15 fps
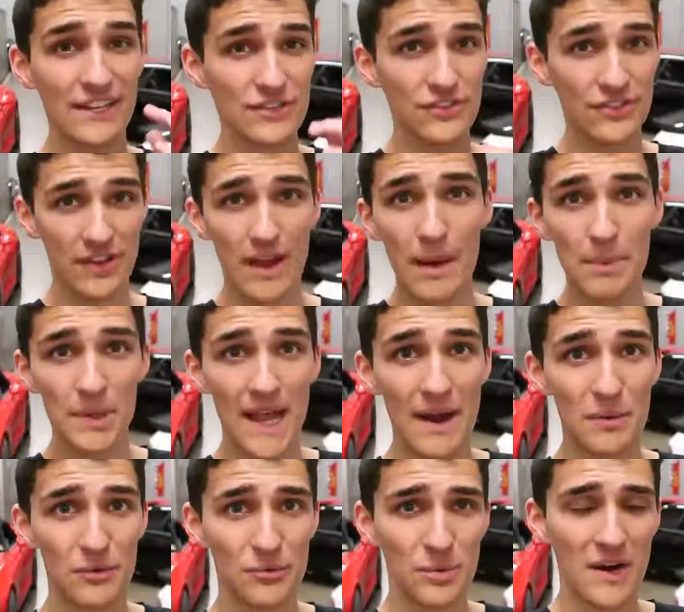In just a couple
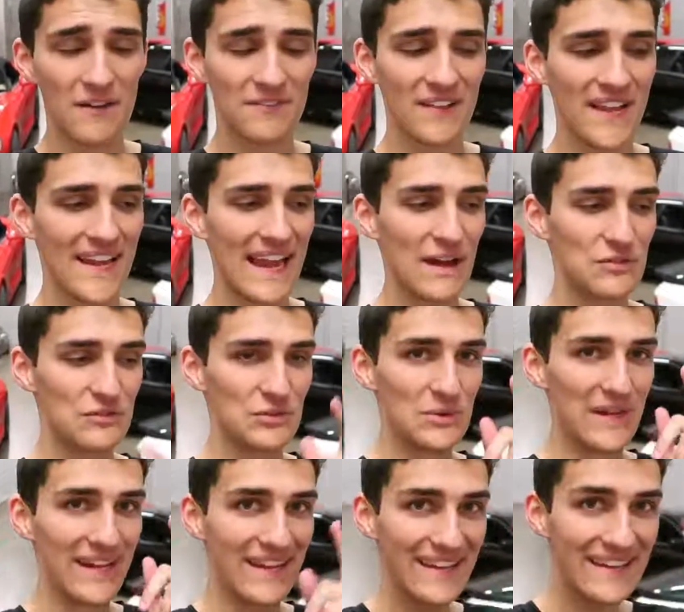hours, we are flying out
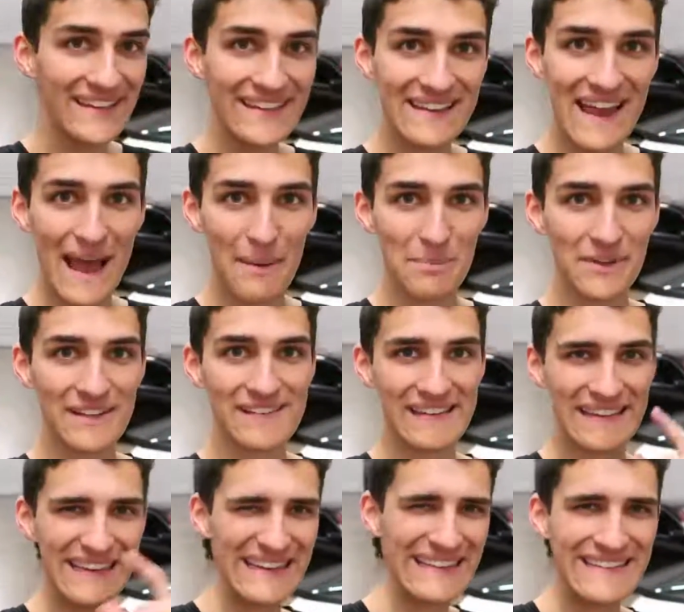to Indianapolis,